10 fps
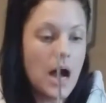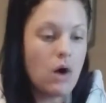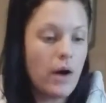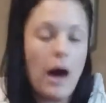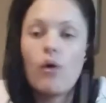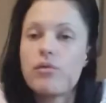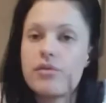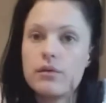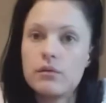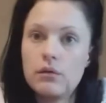
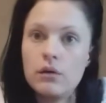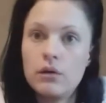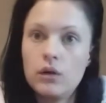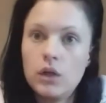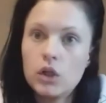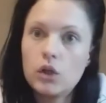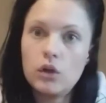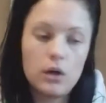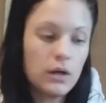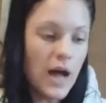health. You
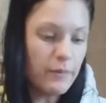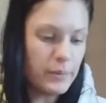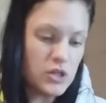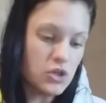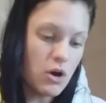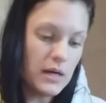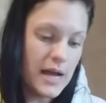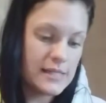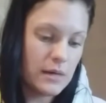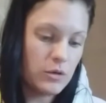know, I've been so
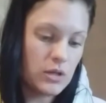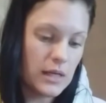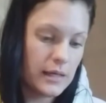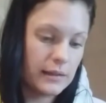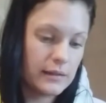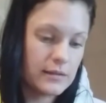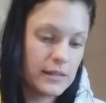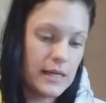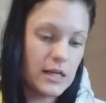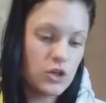lazy. I've been
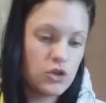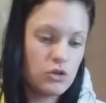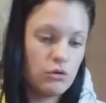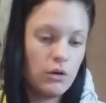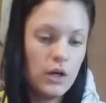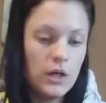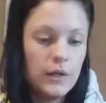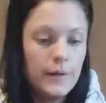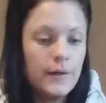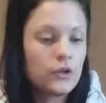needing to
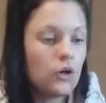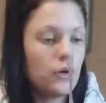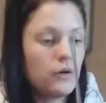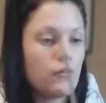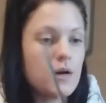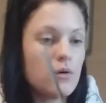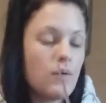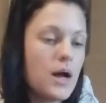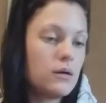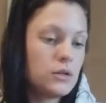go and run
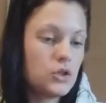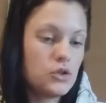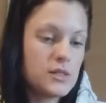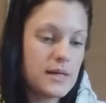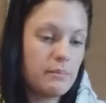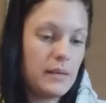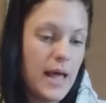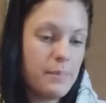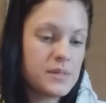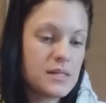around and do some
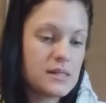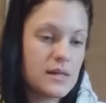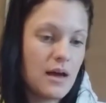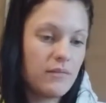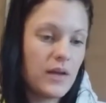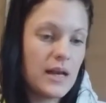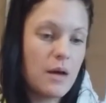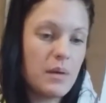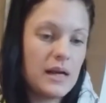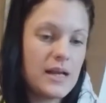laps and stuff, and now
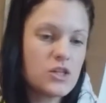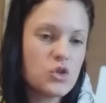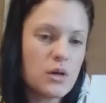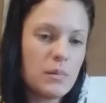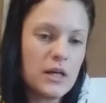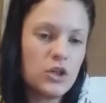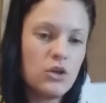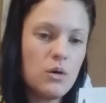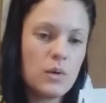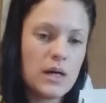my leg is on. I'm like, you
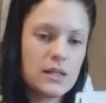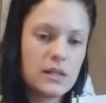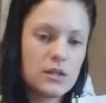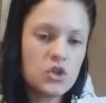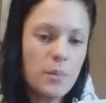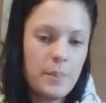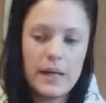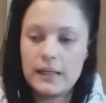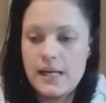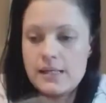know what, stop
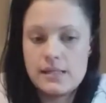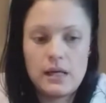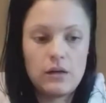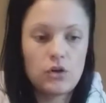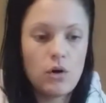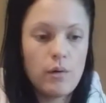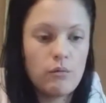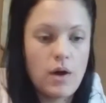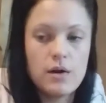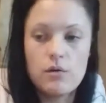being lazy, go
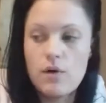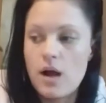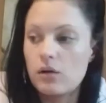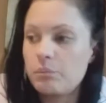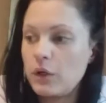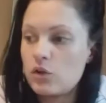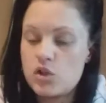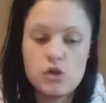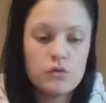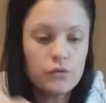and run around,
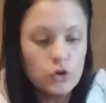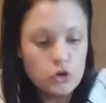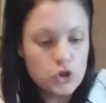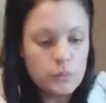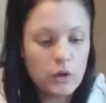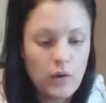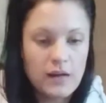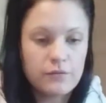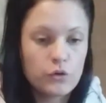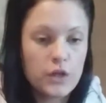because you should be
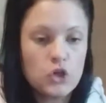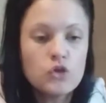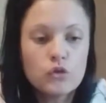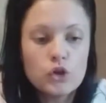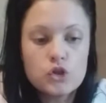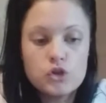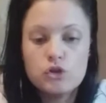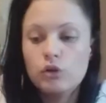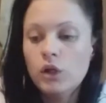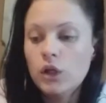grateful that you've got 2